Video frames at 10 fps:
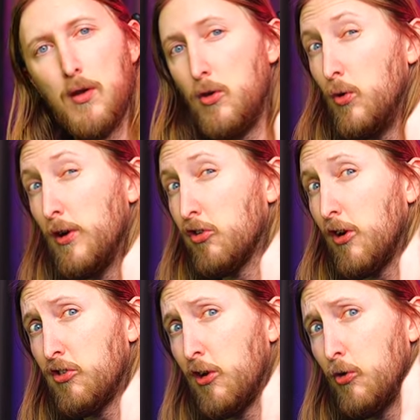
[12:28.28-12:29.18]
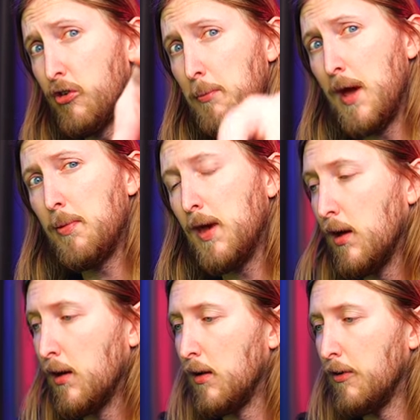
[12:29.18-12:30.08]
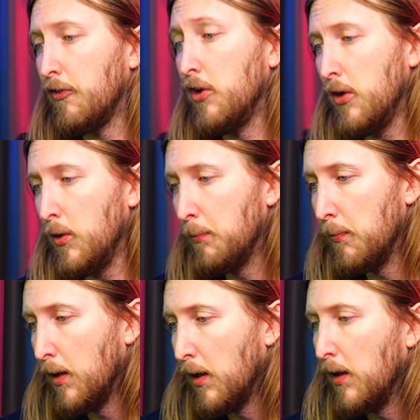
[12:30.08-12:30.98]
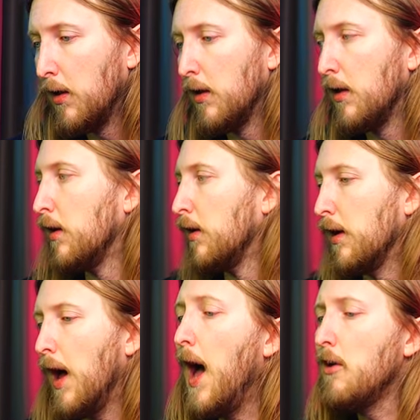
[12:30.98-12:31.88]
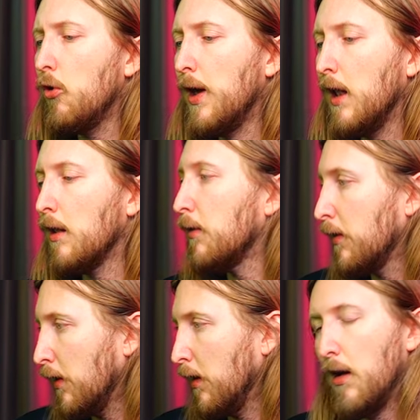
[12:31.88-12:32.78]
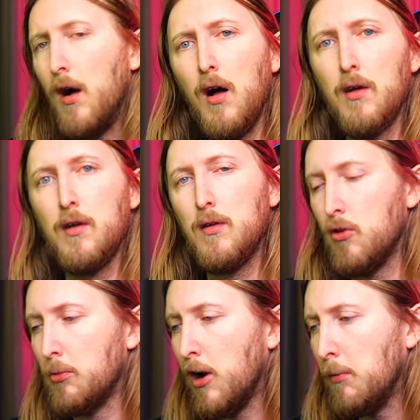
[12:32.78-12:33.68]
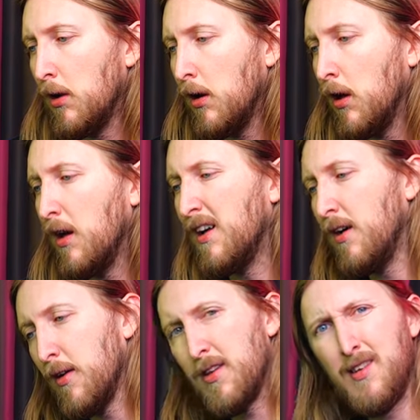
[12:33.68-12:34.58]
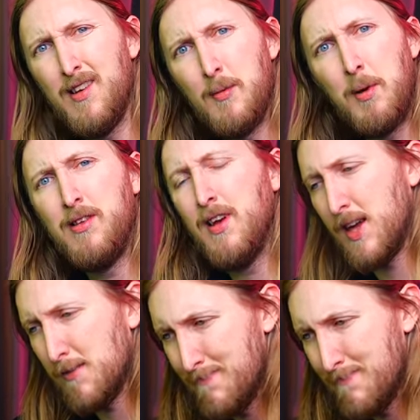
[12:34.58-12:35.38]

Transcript: New Year's resolution, maybe, for you. Andrew Hill. Oh, subscriber. oh, oh, my dick.